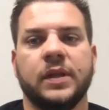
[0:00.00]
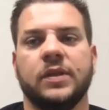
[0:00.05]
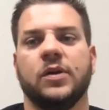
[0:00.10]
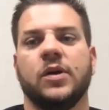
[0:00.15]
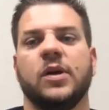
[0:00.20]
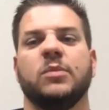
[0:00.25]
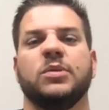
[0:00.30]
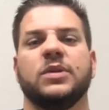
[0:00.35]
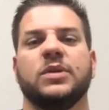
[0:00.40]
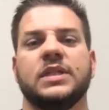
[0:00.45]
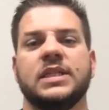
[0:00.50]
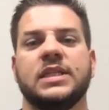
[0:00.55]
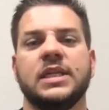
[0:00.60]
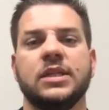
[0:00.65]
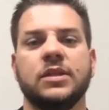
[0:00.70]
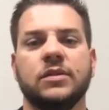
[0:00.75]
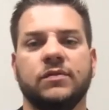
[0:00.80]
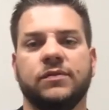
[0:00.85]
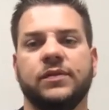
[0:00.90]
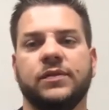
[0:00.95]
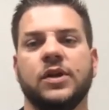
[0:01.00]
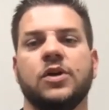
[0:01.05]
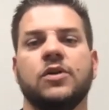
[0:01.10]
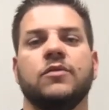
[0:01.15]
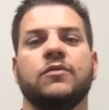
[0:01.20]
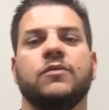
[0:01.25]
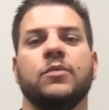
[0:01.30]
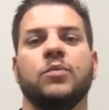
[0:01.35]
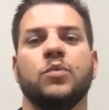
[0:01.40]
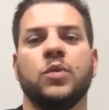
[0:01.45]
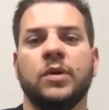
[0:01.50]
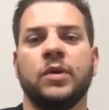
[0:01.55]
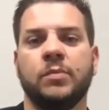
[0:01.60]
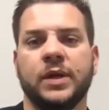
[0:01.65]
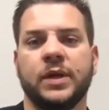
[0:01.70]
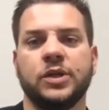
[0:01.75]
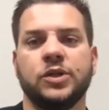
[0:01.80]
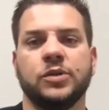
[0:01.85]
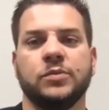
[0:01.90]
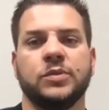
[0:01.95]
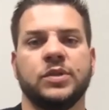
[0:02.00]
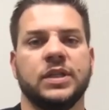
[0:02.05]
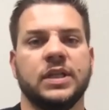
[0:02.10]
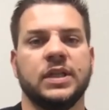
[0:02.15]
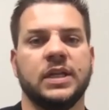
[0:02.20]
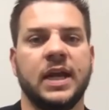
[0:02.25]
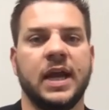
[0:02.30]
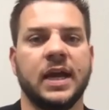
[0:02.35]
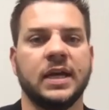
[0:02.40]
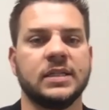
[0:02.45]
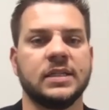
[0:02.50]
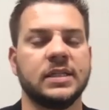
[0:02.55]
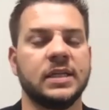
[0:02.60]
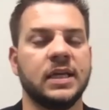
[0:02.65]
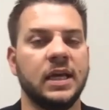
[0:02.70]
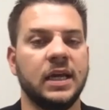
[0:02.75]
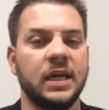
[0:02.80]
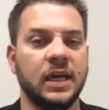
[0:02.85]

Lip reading: They're able to see the flow from one bedroom to the next.